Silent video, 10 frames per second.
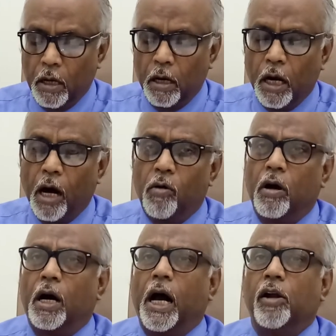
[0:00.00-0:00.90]

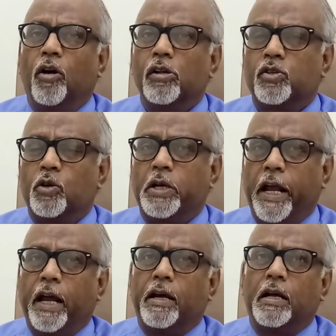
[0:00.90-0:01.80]
Now I will also
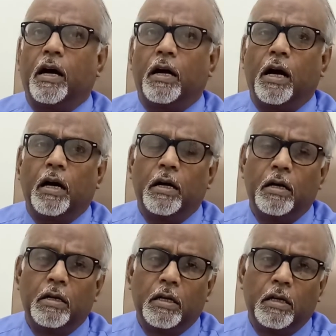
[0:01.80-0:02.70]
take
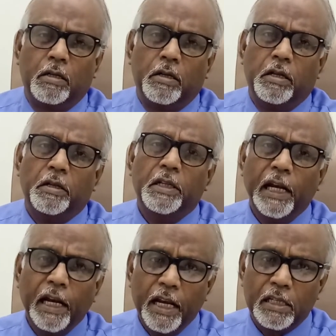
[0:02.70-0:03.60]

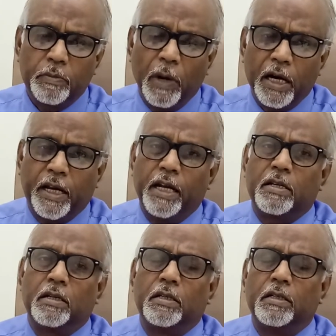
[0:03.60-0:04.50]
Delhi's market.